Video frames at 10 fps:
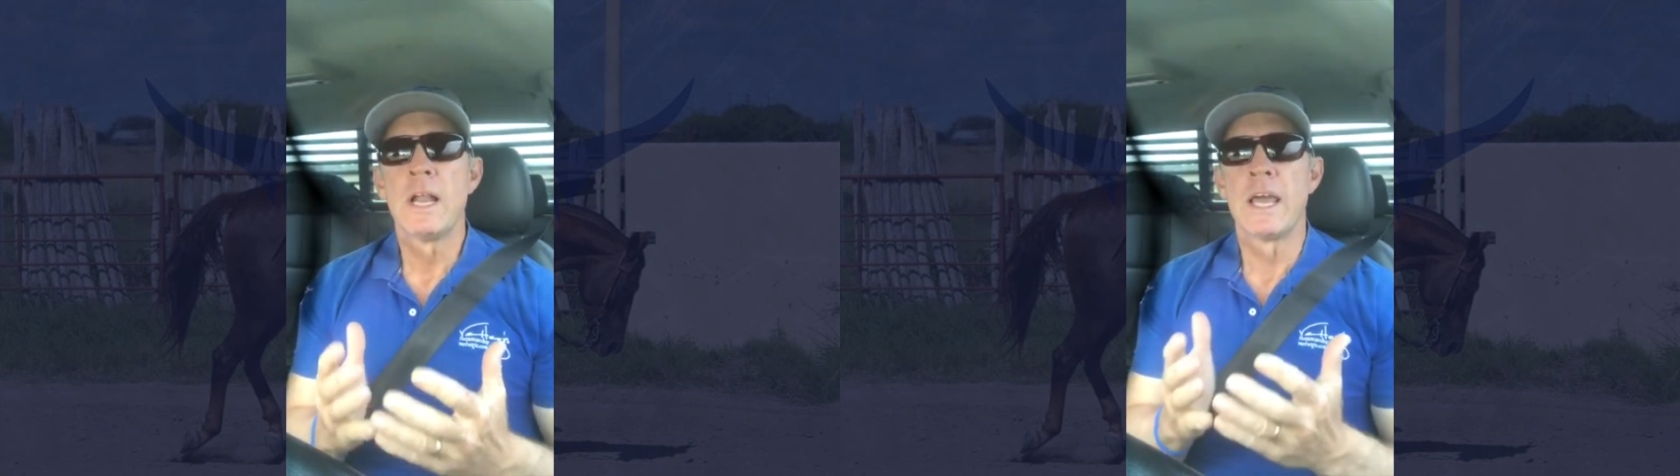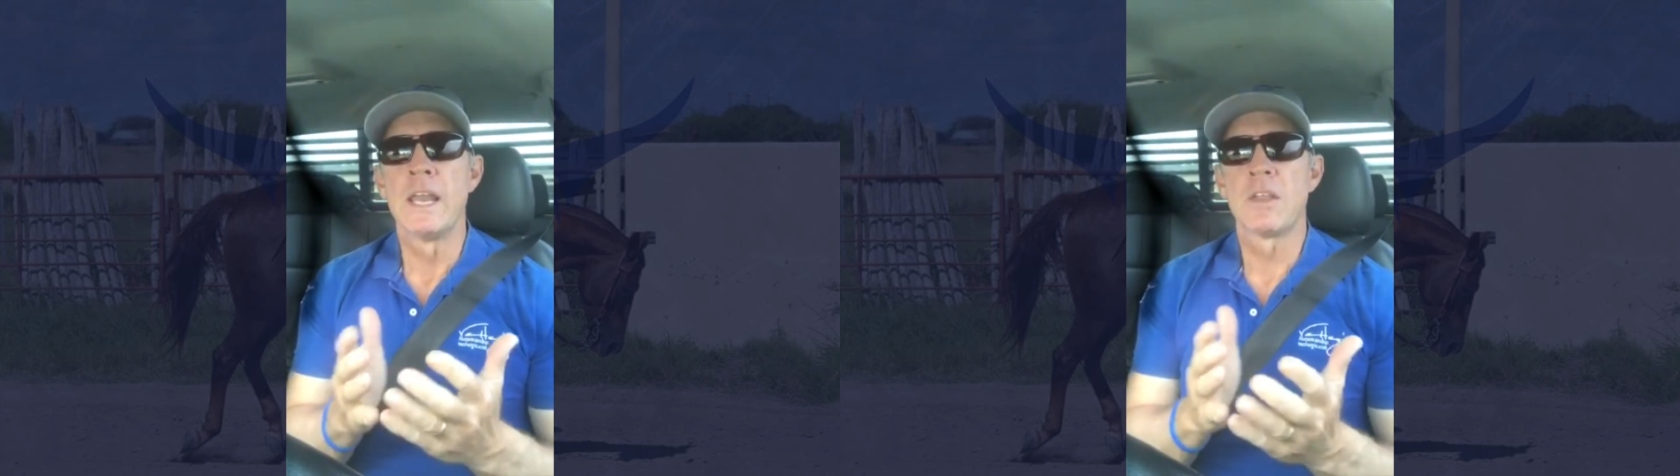
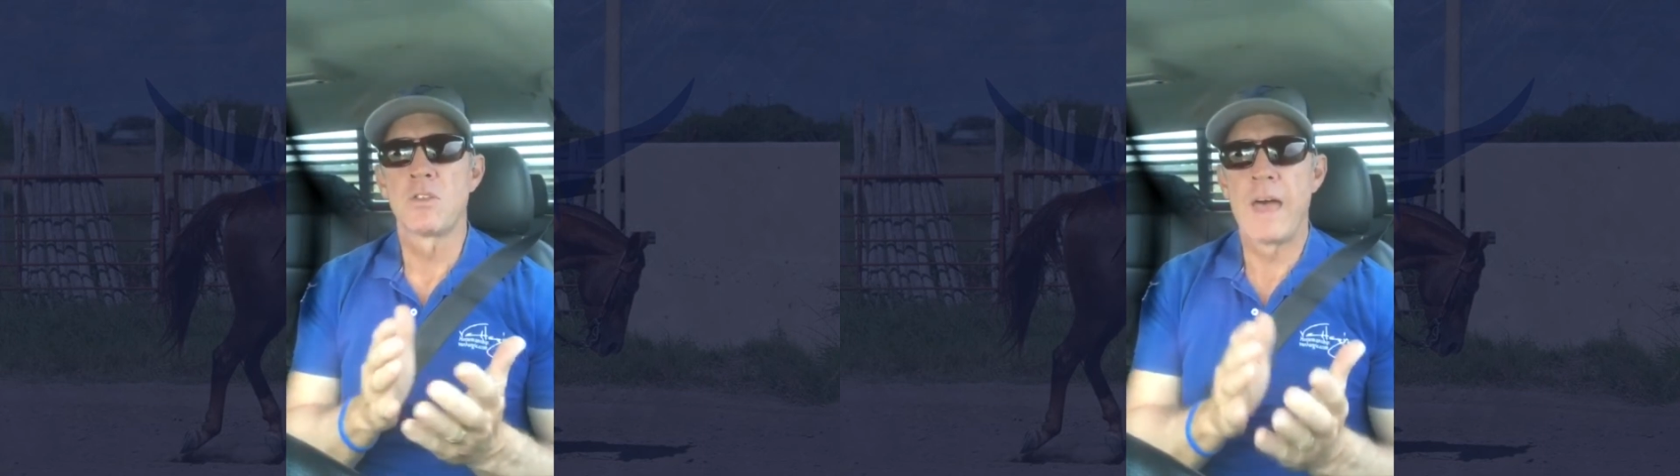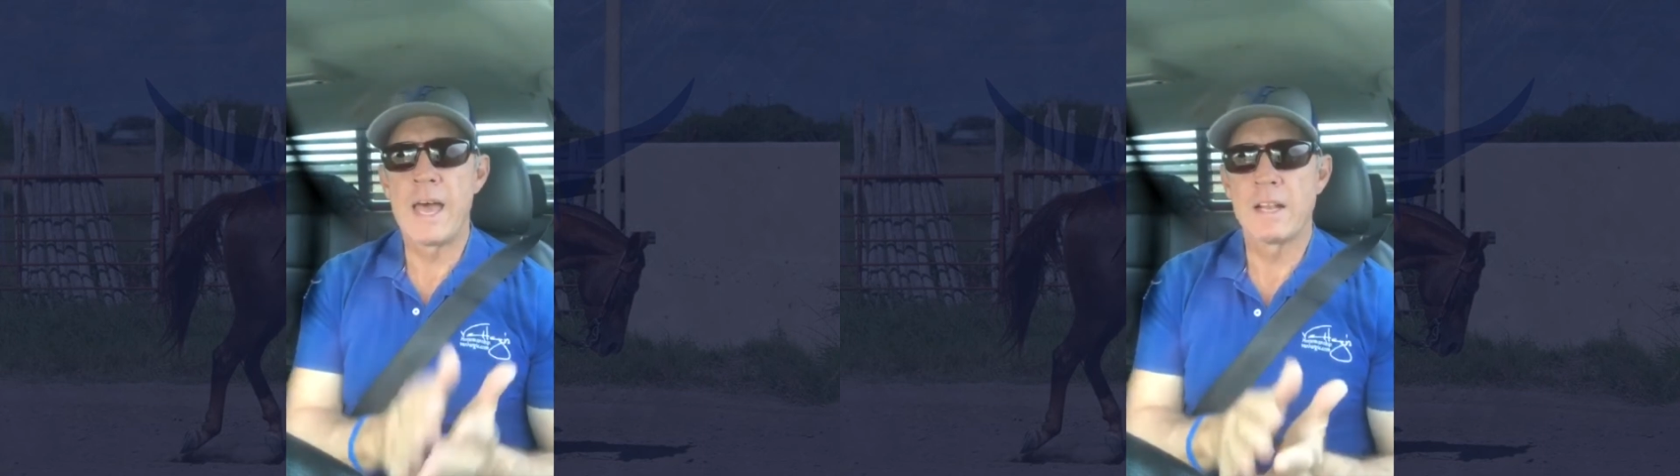And it's
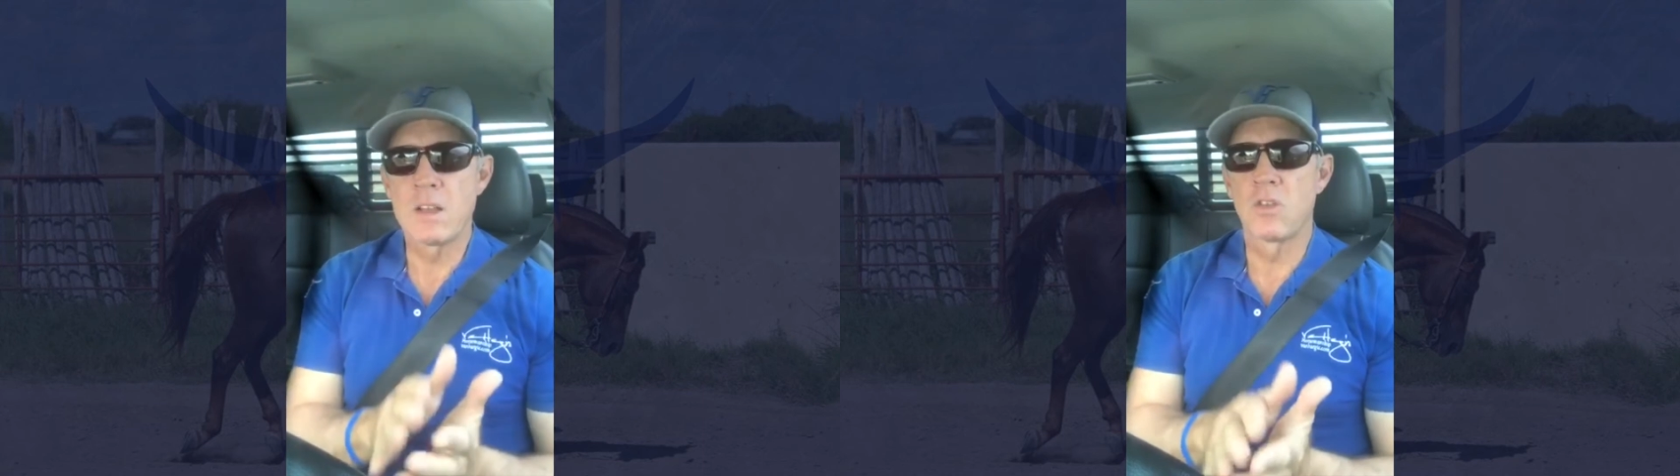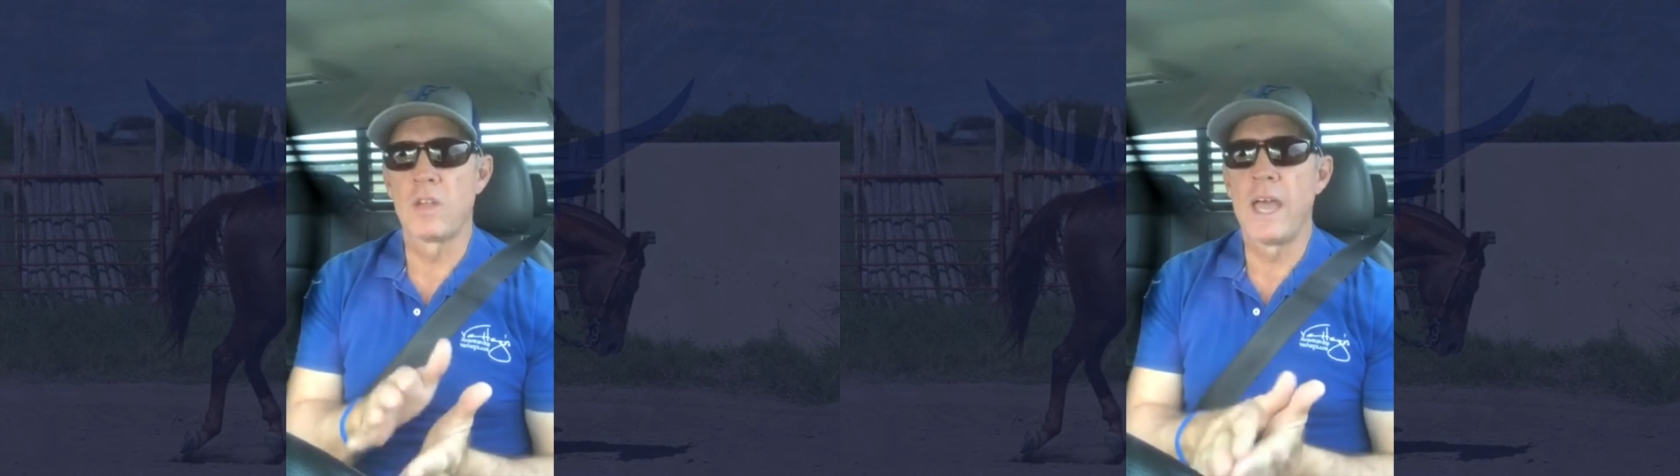that
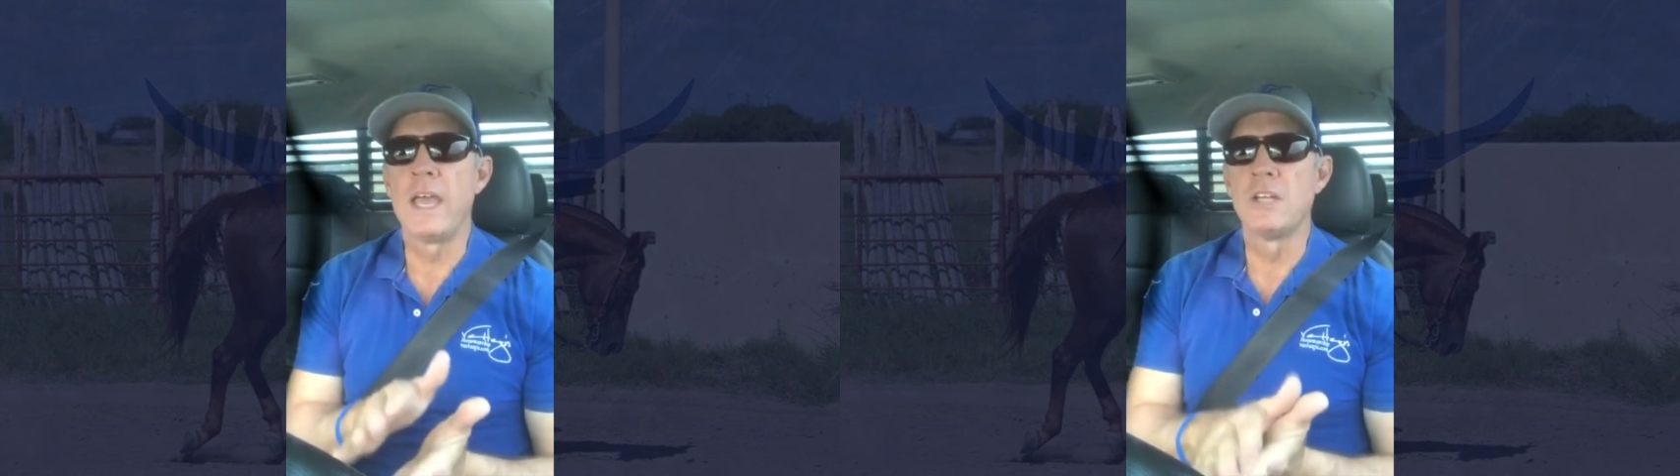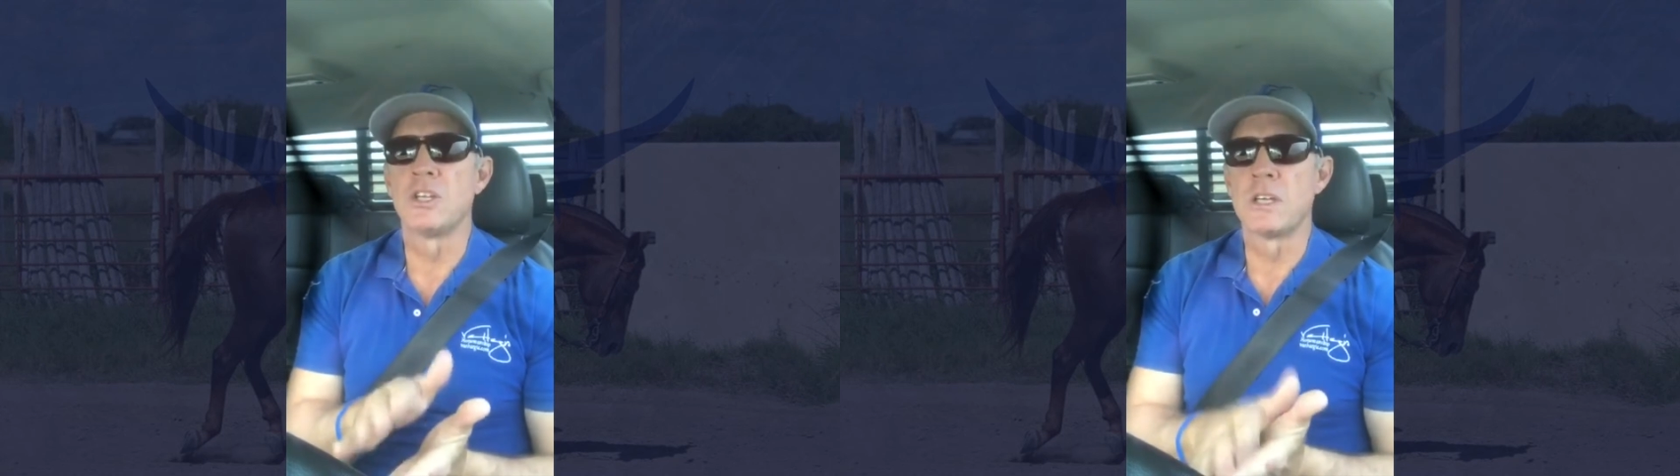stage